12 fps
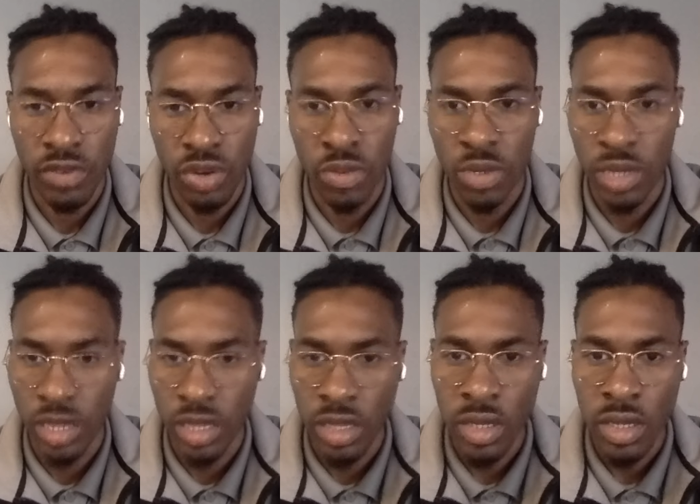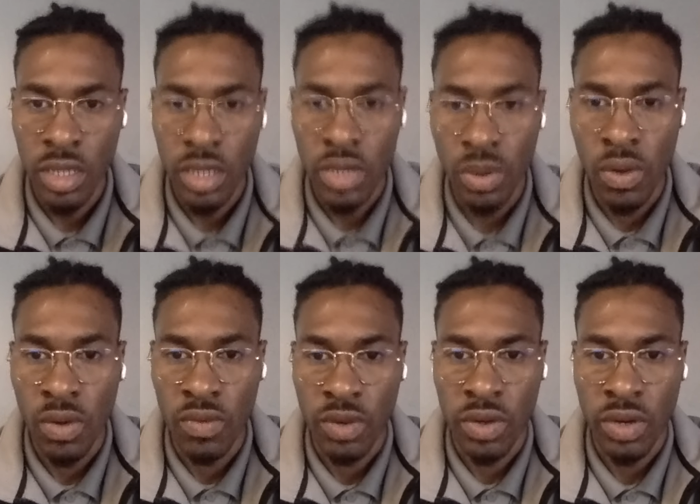verbally go
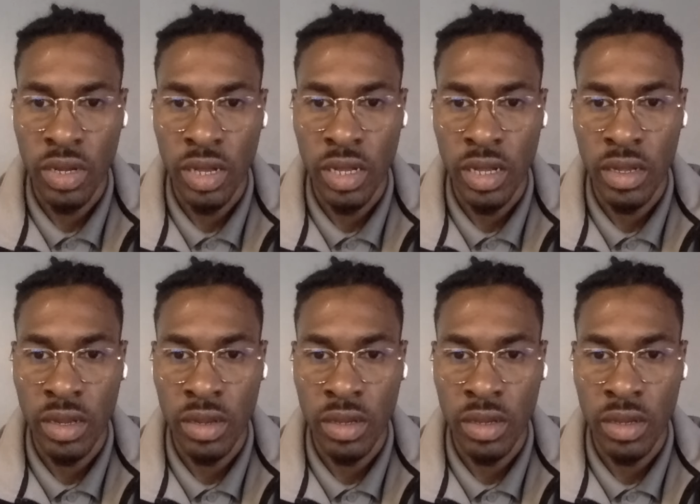over uh,